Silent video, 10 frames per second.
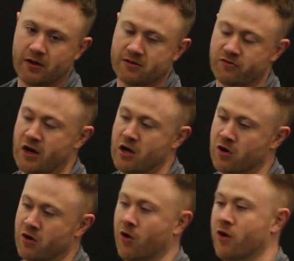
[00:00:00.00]
Is it really
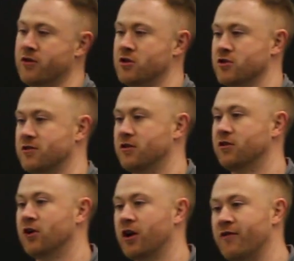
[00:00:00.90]
hunger, or is it
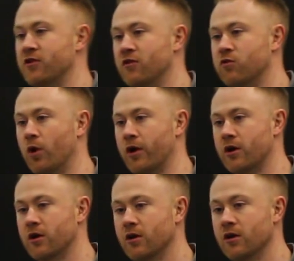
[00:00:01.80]
just not having enough
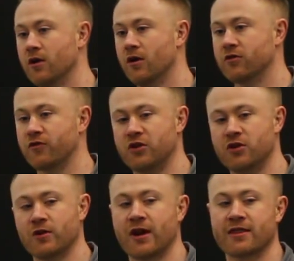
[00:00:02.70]
water? So if you
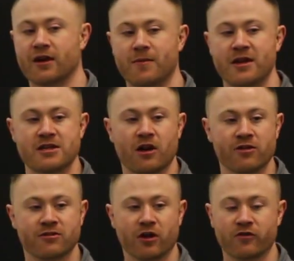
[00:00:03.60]
do get that immediate
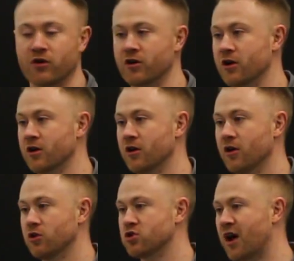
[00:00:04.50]
onslaught of hunger,
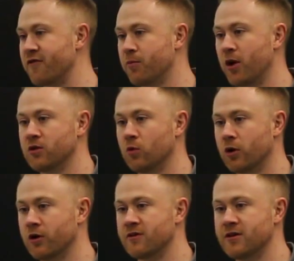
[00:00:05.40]
just have a pint of
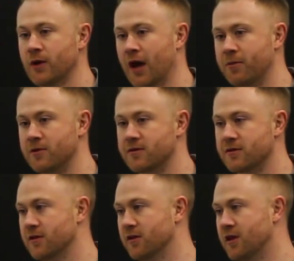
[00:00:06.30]
water and see what
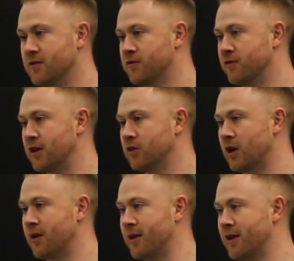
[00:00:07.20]
happens. Give it
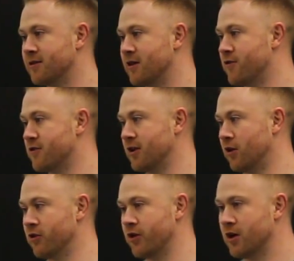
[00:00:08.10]
15-20 minutes. If you're still
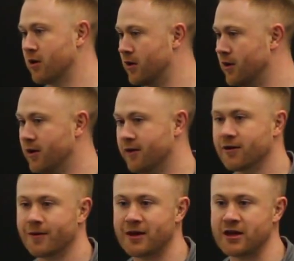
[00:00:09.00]
hungry, it's
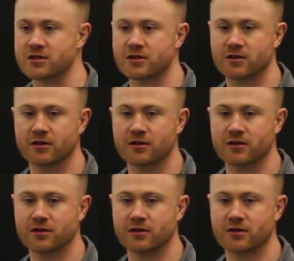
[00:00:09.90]
time to eat.